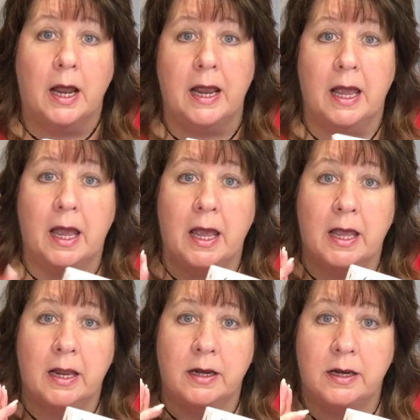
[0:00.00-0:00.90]

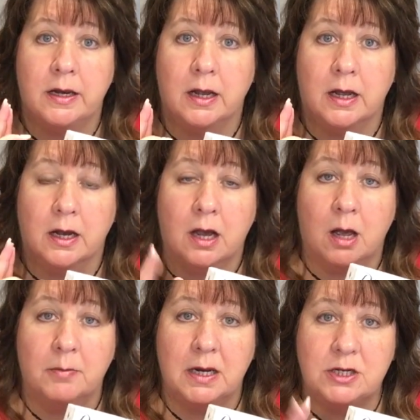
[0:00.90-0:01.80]
and a
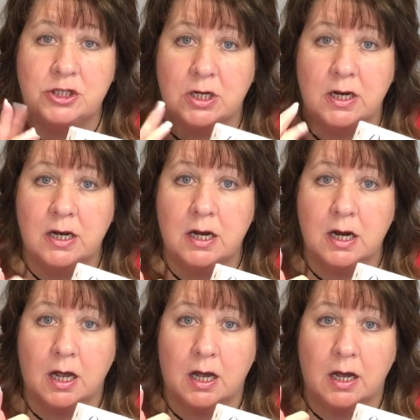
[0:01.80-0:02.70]

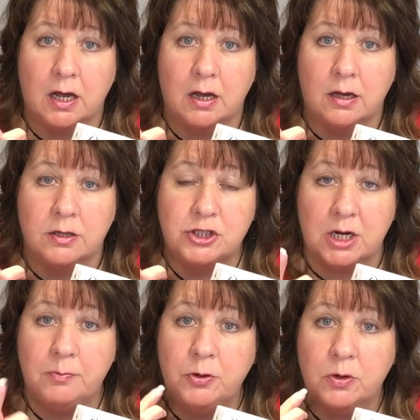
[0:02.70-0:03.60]
combination
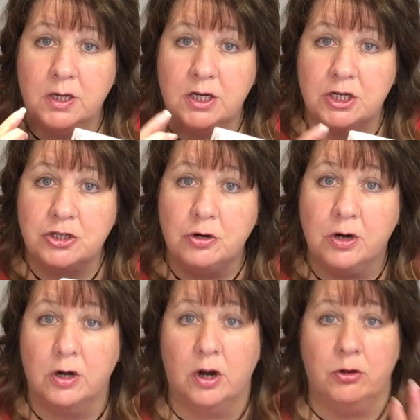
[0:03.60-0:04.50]
shampoo and
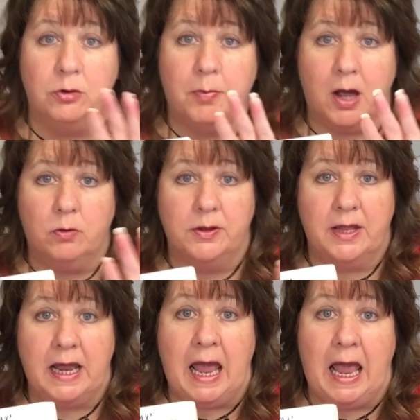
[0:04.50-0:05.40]
conditioner in another bottle, and
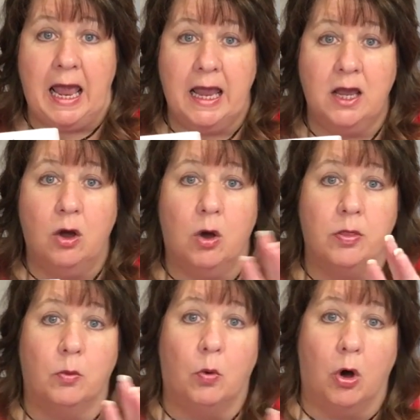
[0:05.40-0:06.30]
they hang
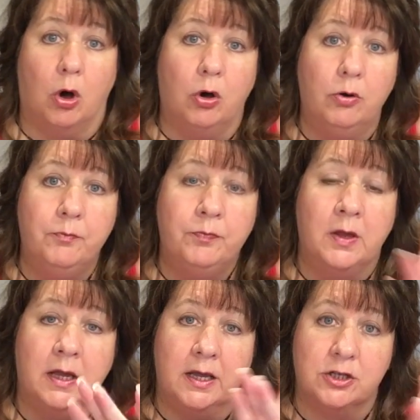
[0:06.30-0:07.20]
on the wall
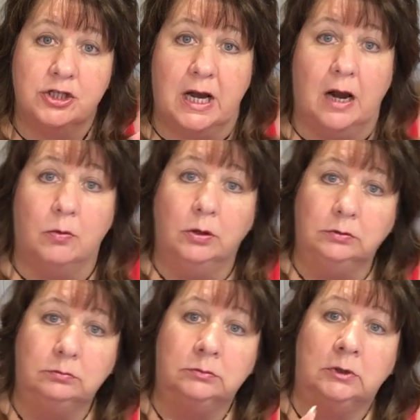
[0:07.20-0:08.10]
in the shower.
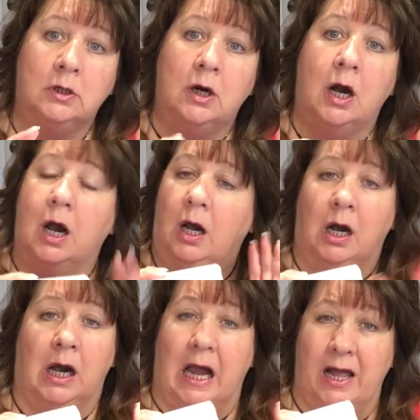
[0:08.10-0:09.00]

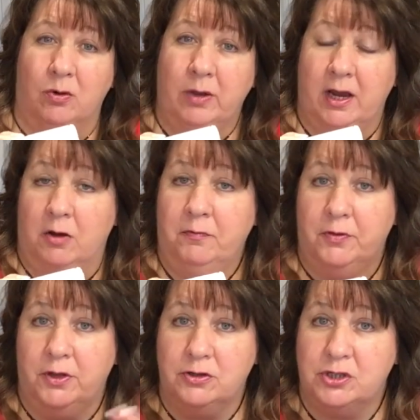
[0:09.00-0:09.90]
I don't care
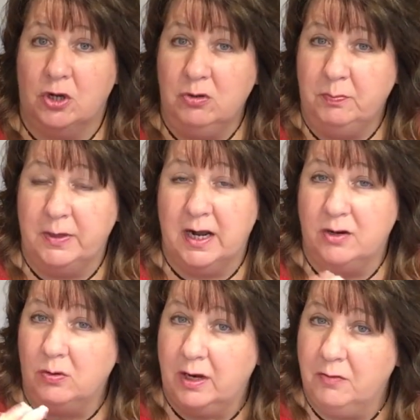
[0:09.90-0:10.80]
for their soap, and I
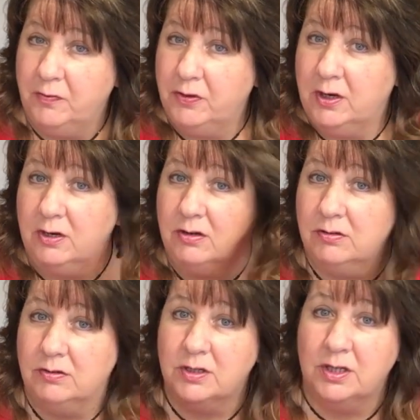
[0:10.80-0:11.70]
don't care for
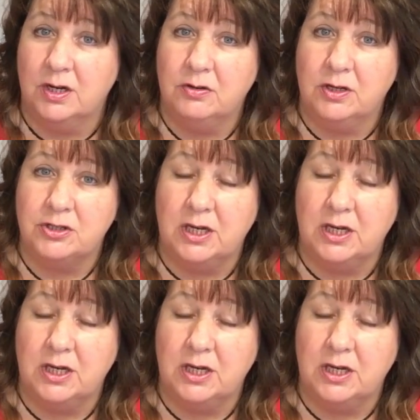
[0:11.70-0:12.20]
their, you know, their